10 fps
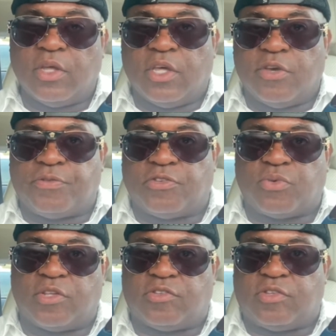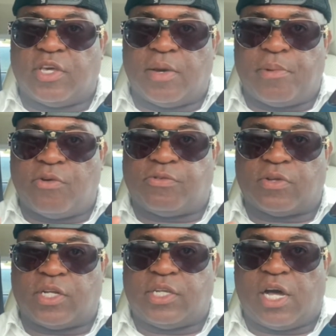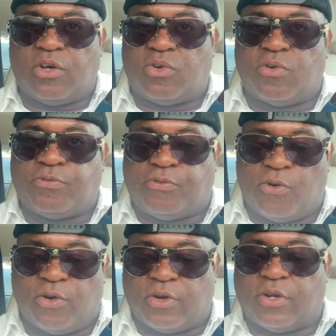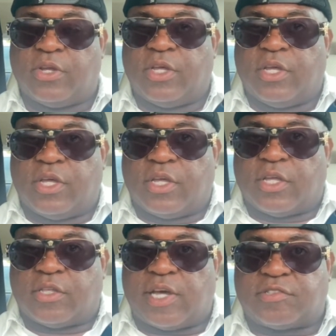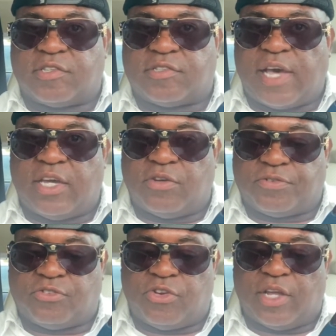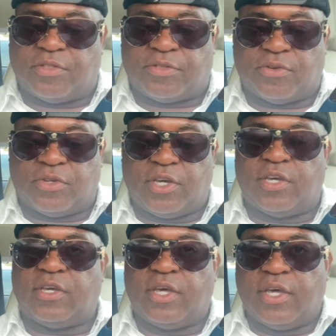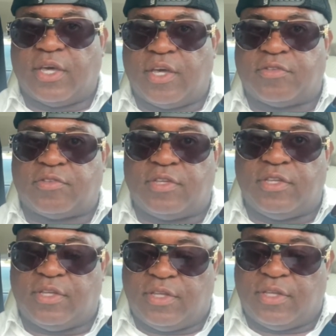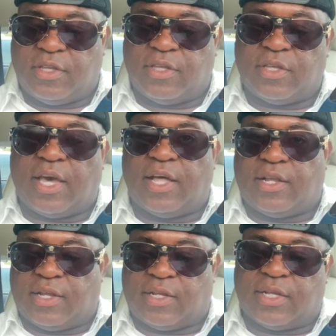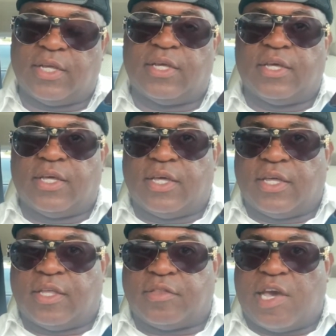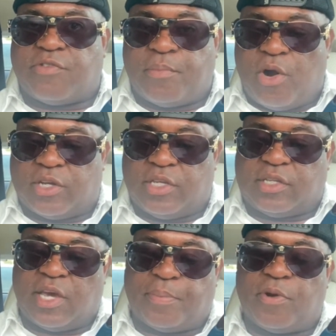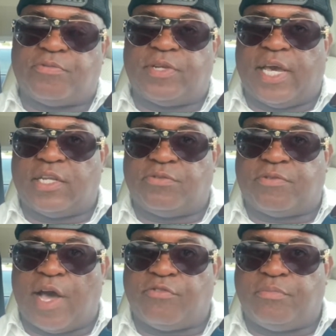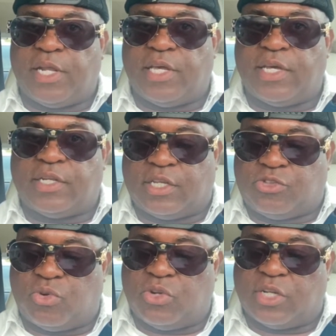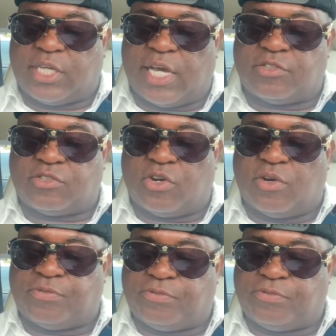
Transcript: If this one stay above $1.04, that's a sign of strength, okay? S-E-E-L. They have a market cap of 95 million, a total cash of